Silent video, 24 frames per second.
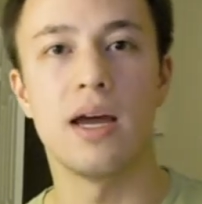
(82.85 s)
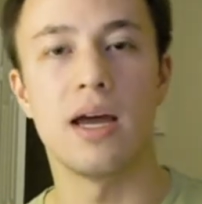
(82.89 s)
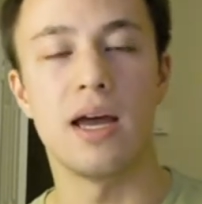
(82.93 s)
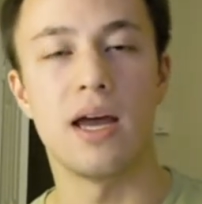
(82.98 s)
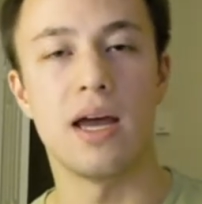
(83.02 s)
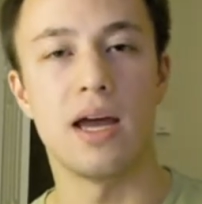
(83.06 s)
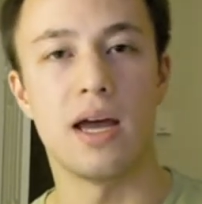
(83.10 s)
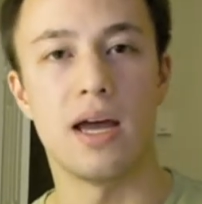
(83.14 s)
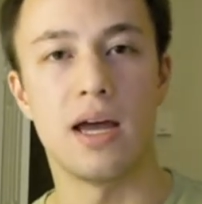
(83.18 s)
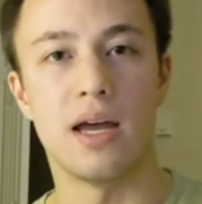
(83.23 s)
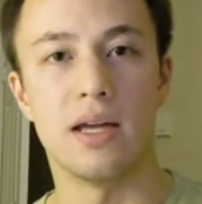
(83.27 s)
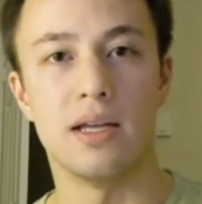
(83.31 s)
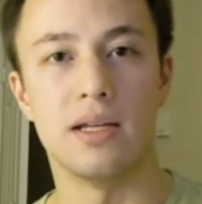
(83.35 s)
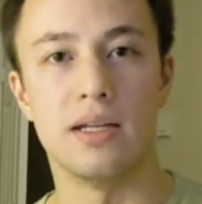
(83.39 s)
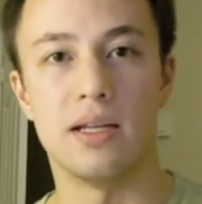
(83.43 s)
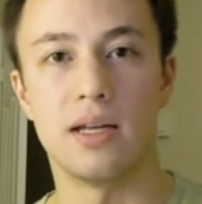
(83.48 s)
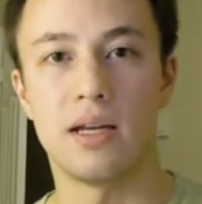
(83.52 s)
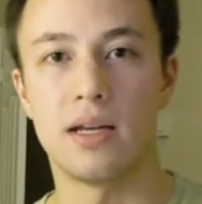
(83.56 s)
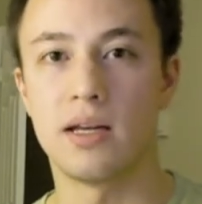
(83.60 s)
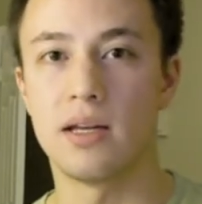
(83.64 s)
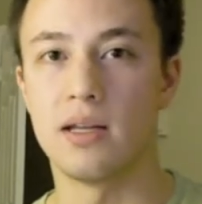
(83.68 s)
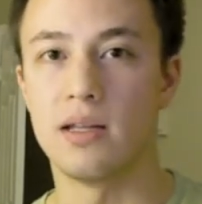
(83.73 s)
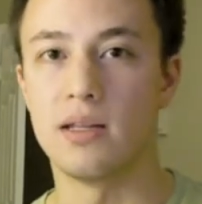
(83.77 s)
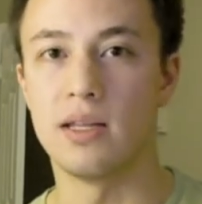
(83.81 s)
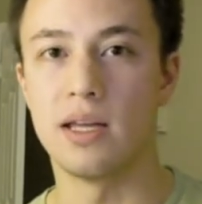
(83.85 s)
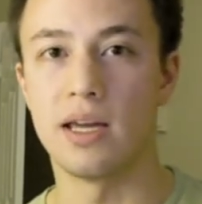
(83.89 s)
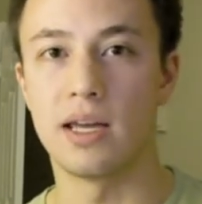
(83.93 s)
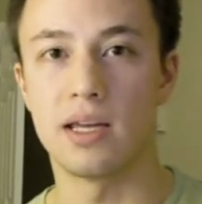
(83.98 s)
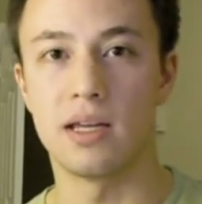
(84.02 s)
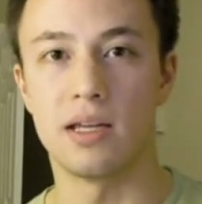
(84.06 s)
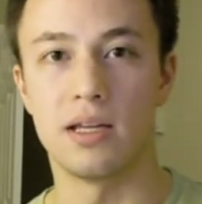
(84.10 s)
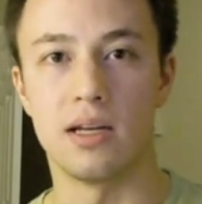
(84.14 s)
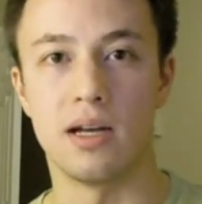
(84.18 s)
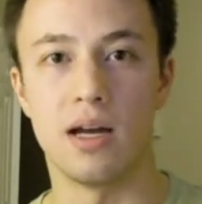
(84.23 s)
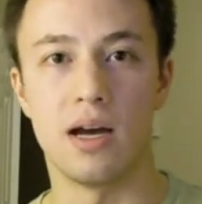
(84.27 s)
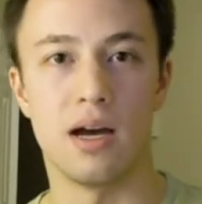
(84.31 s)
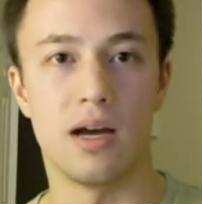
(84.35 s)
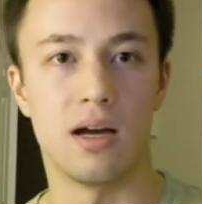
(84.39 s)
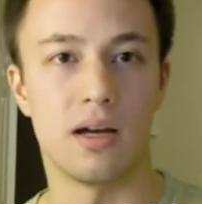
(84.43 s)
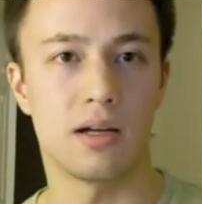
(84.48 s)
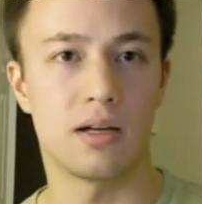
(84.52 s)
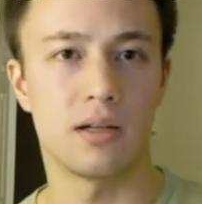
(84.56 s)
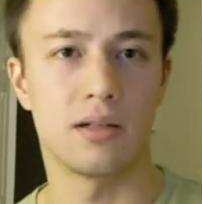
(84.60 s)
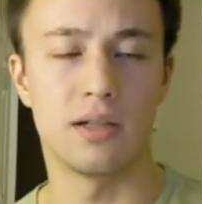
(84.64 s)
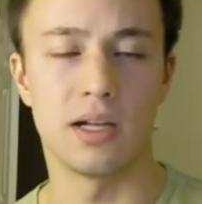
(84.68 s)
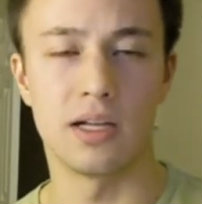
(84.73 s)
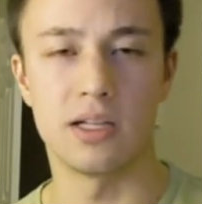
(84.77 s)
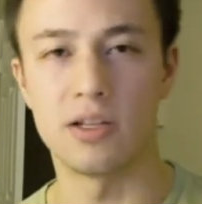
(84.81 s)
and they can
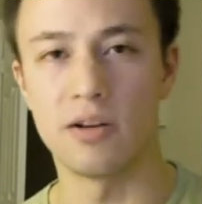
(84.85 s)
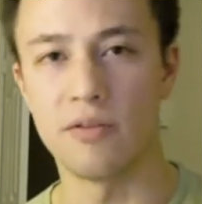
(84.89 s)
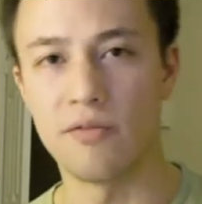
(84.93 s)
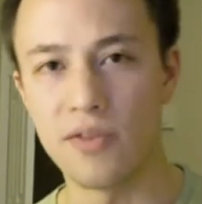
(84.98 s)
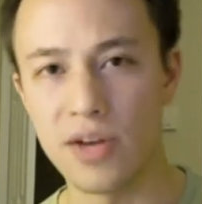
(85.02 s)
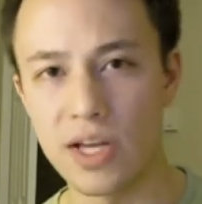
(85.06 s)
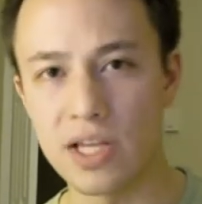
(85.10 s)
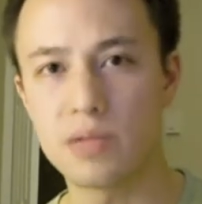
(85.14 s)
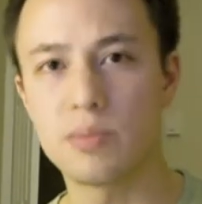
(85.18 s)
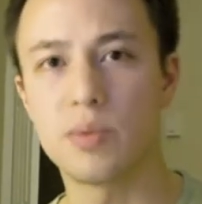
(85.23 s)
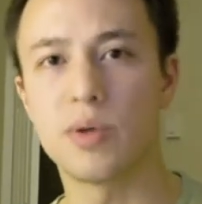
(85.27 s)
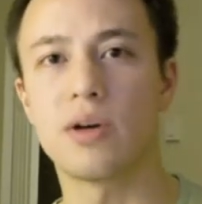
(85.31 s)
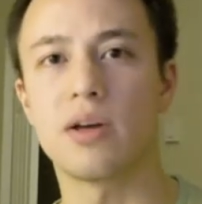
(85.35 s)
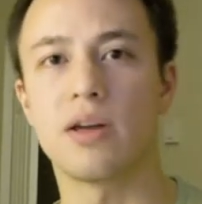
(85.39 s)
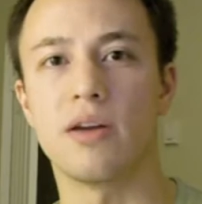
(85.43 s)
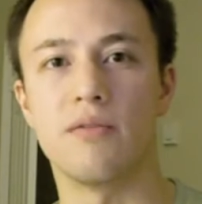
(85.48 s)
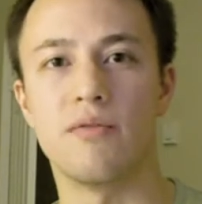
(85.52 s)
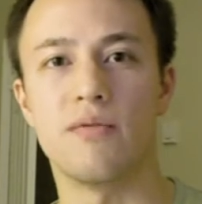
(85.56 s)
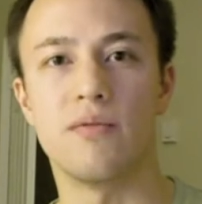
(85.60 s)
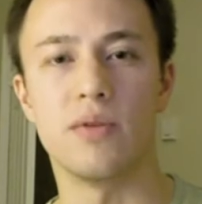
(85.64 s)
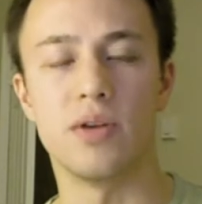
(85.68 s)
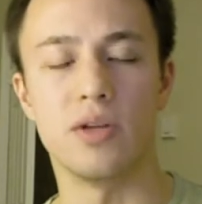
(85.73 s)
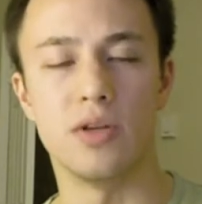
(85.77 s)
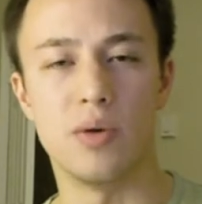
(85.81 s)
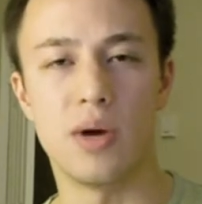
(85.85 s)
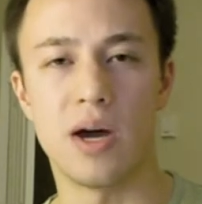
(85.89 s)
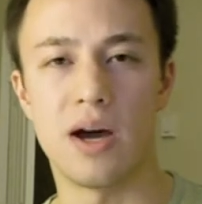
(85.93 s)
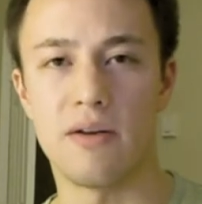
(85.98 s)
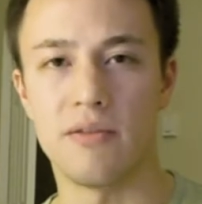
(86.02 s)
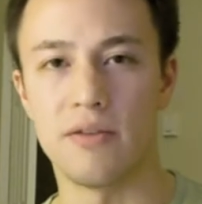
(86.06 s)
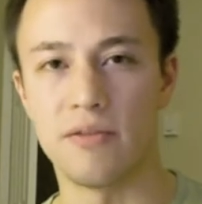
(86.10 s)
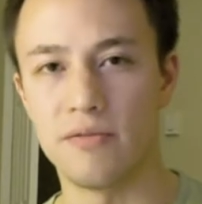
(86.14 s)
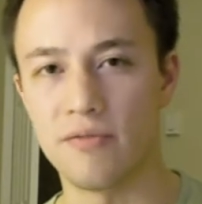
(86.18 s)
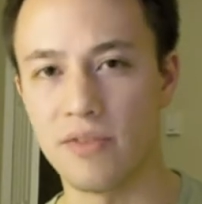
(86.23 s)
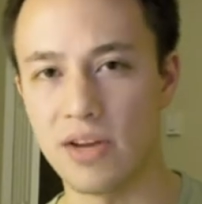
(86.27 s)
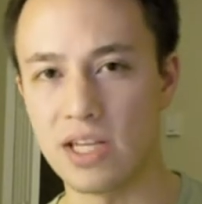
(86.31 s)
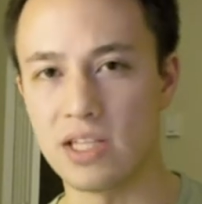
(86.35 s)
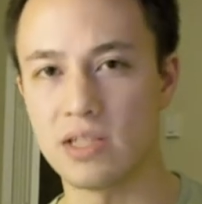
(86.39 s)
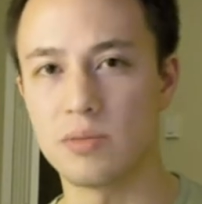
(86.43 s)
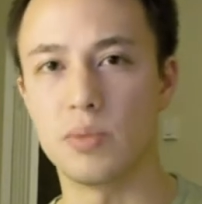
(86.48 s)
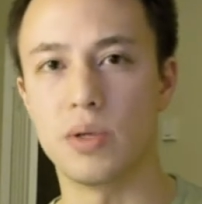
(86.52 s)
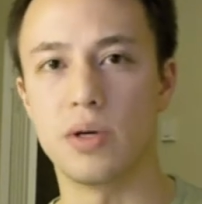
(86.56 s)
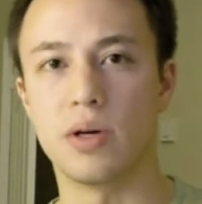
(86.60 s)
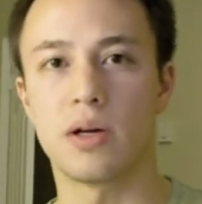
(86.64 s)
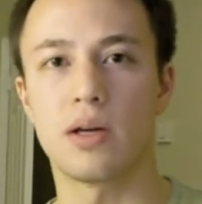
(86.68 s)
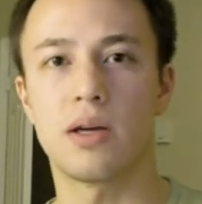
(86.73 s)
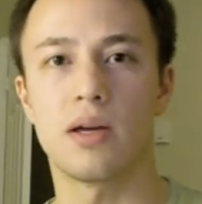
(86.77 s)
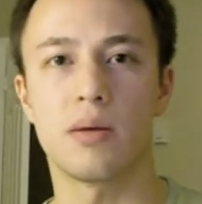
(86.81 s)
click your Facebook if you have a
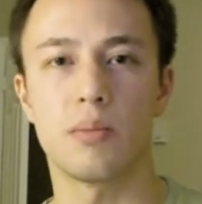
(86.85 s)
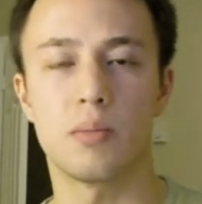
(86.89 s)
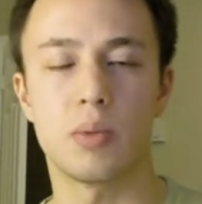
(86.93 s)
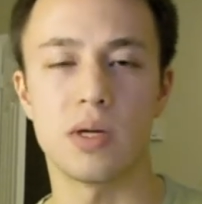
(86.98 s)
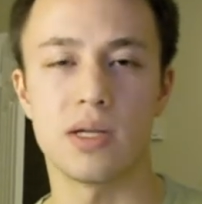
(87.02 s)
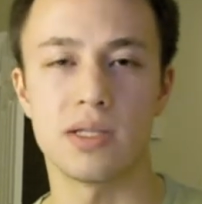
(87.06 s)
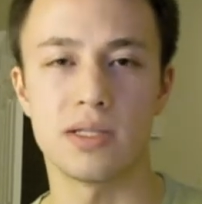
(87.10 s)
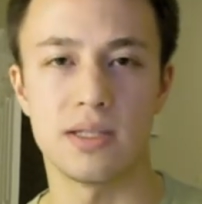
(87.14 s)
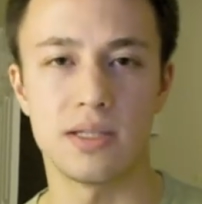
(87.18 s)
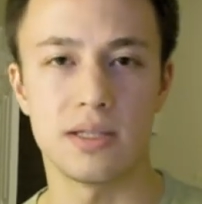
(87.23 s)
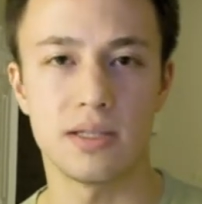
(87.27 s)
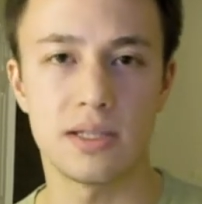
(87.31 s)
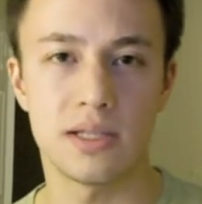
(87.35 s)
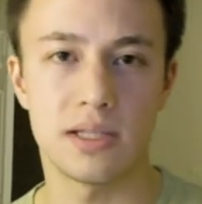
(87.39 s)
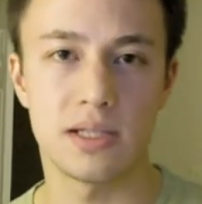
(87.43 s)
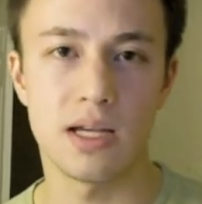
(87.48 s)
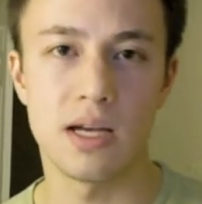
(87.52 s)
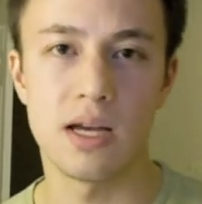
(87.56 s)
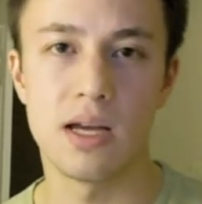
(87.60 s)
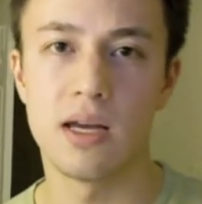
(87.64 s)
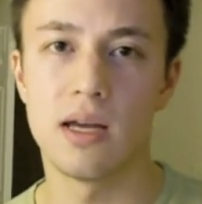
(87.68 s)
Facebook presence.